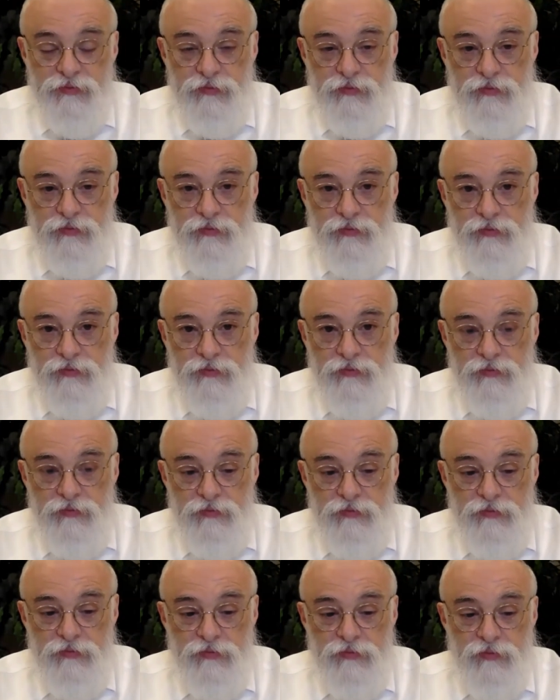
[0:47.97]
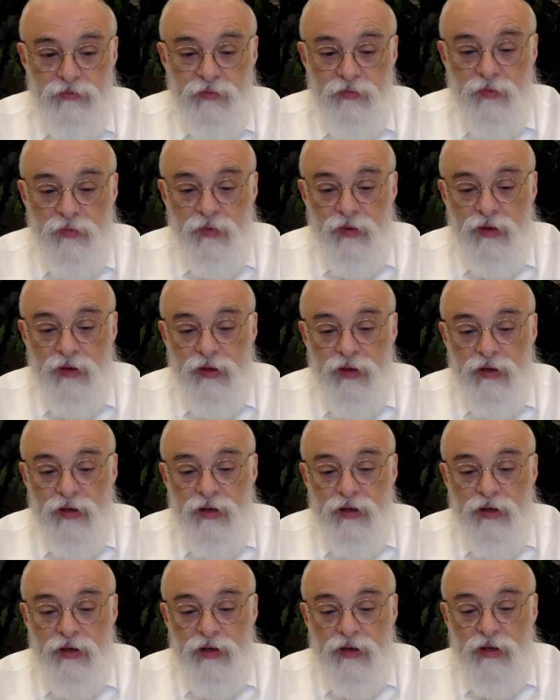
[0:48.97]

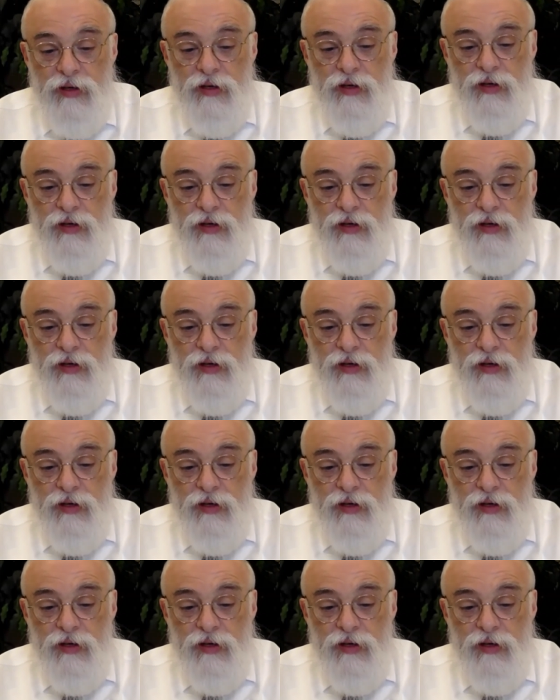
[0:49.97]
[no speech]